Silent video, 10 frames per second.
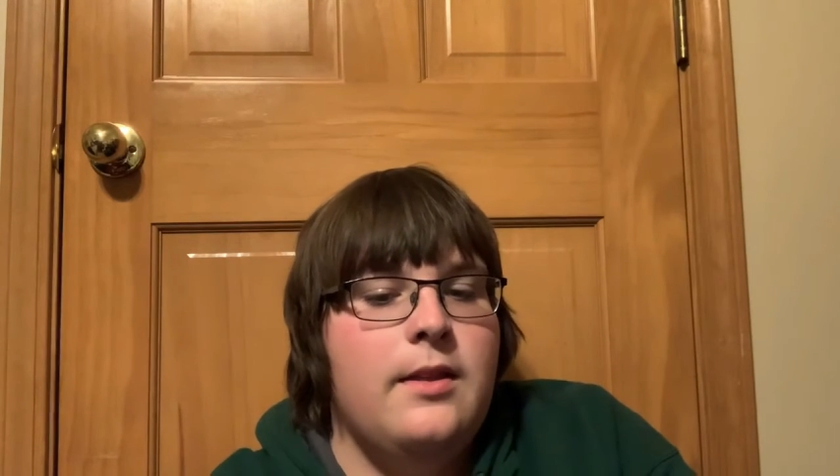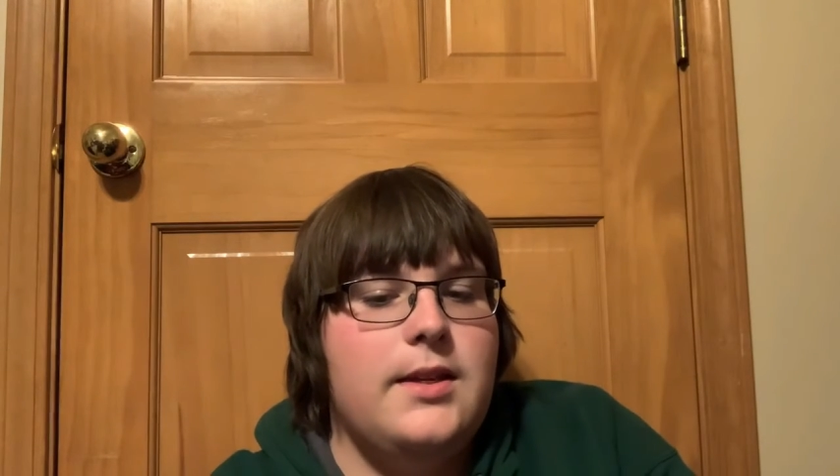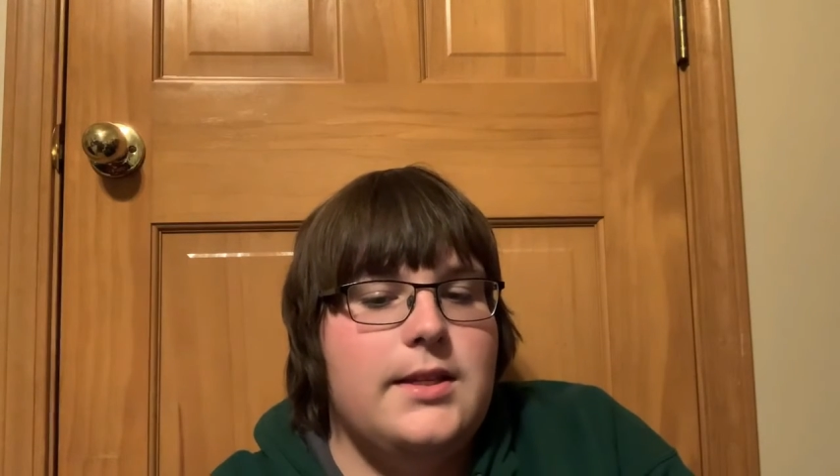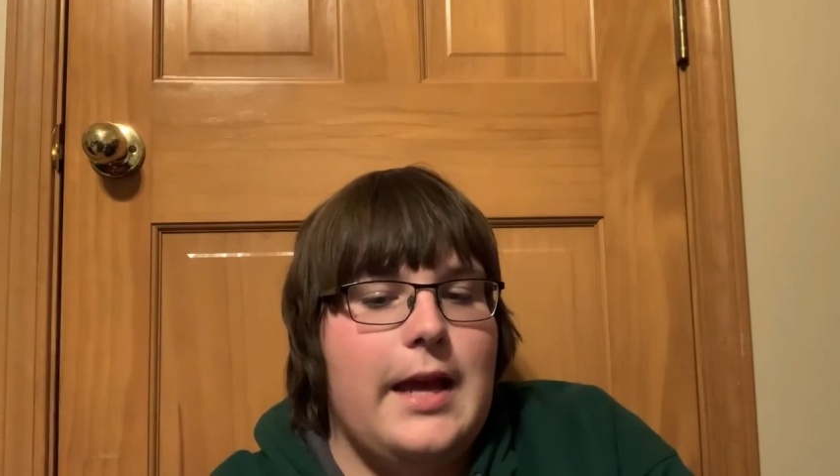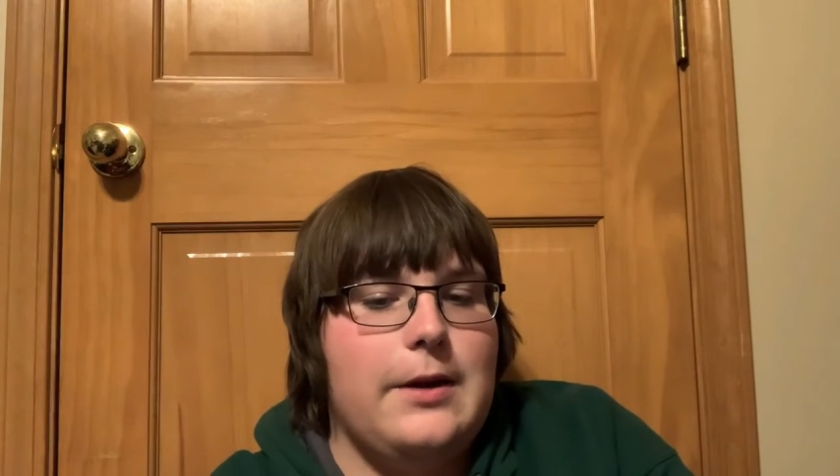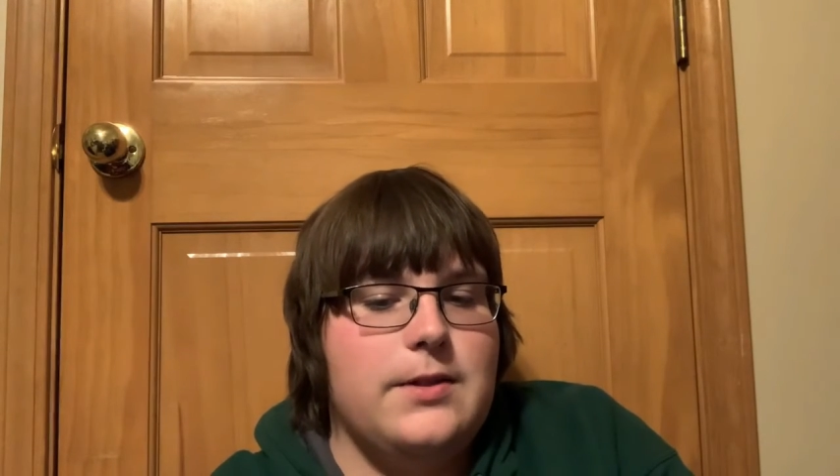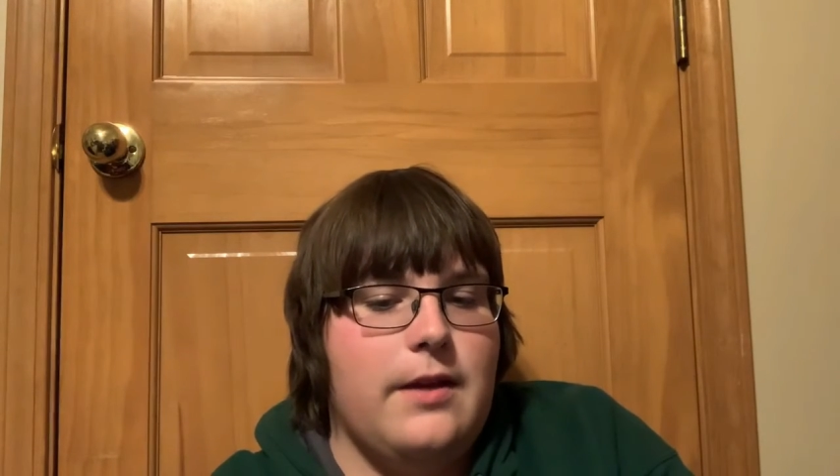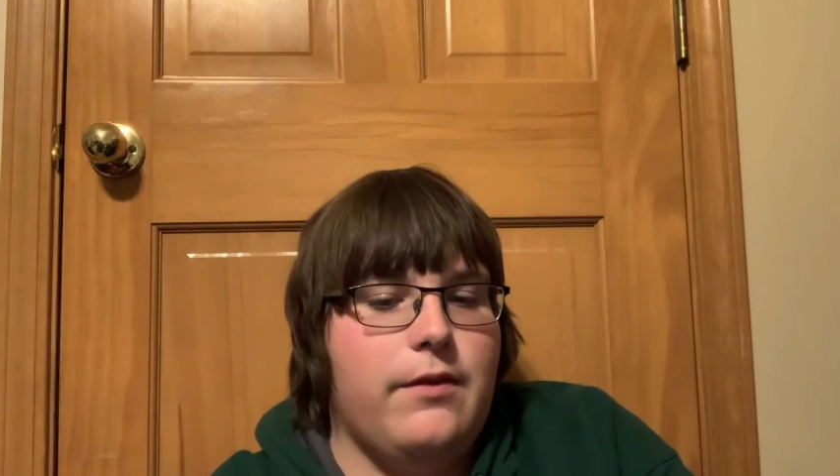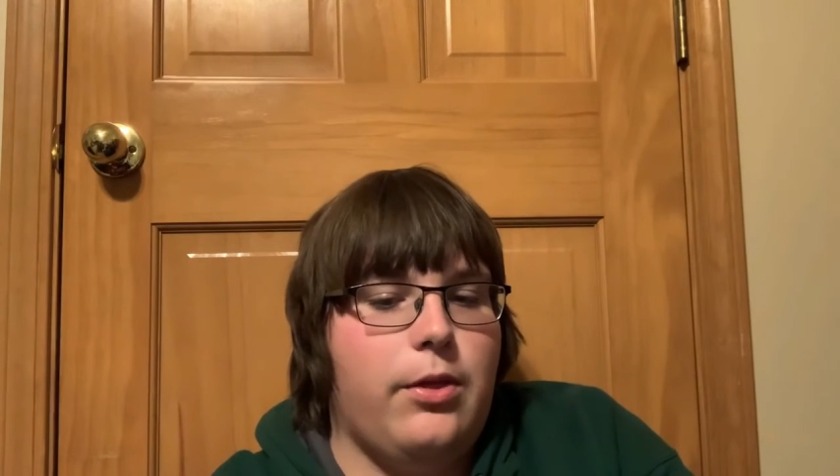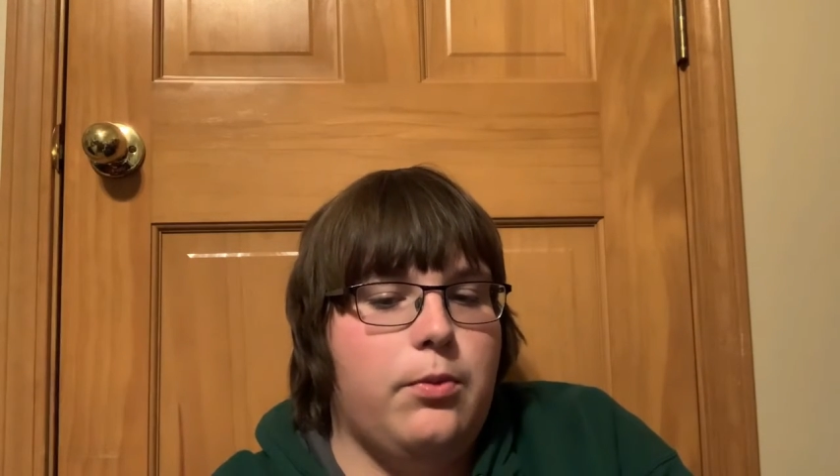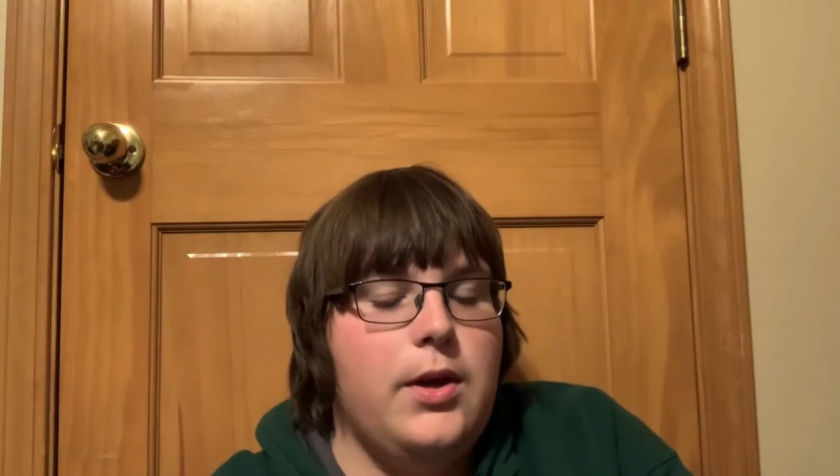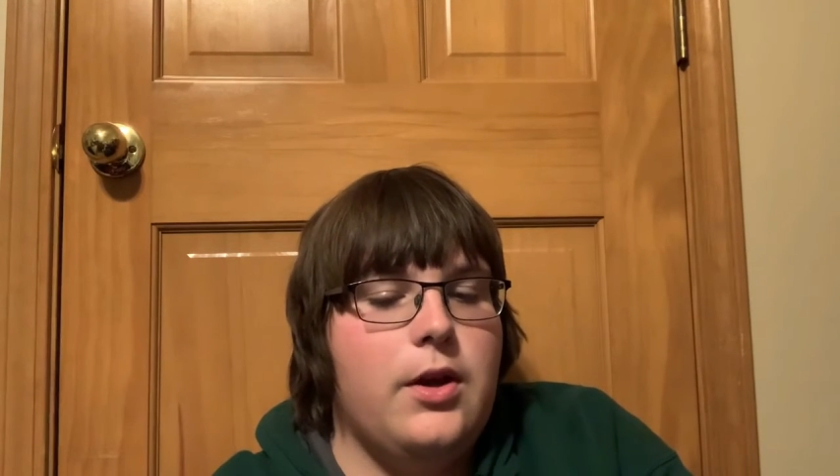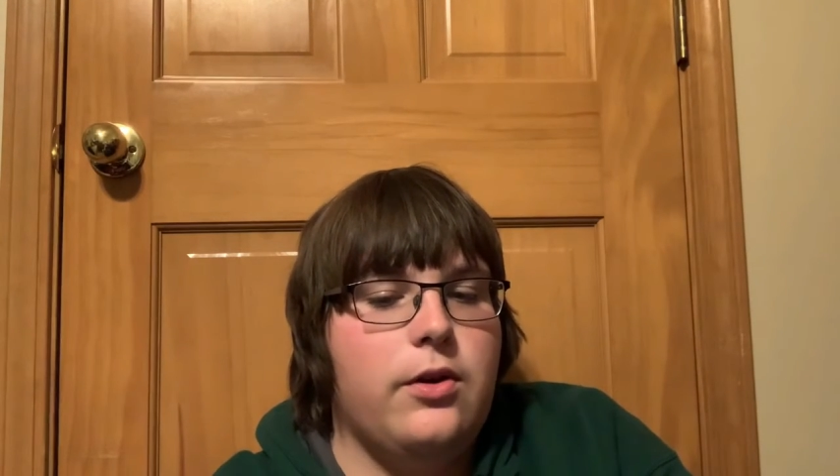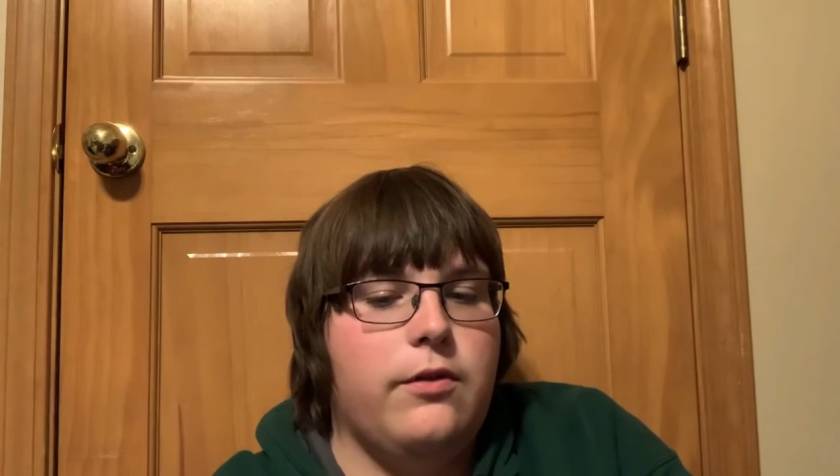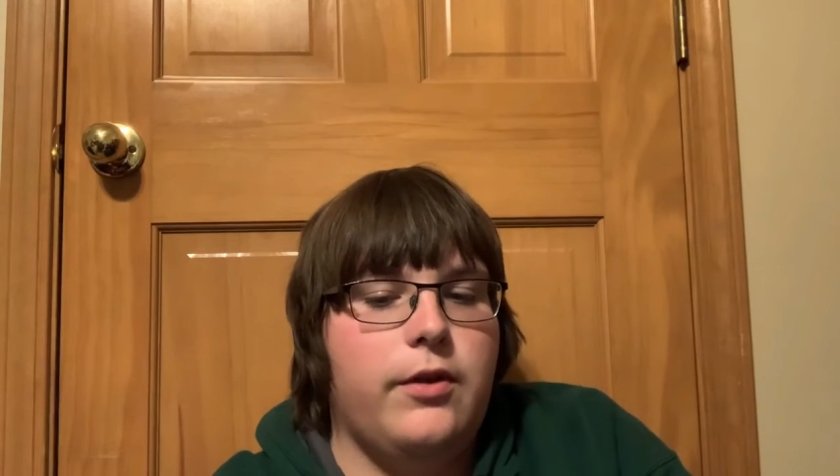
These scatters have a 300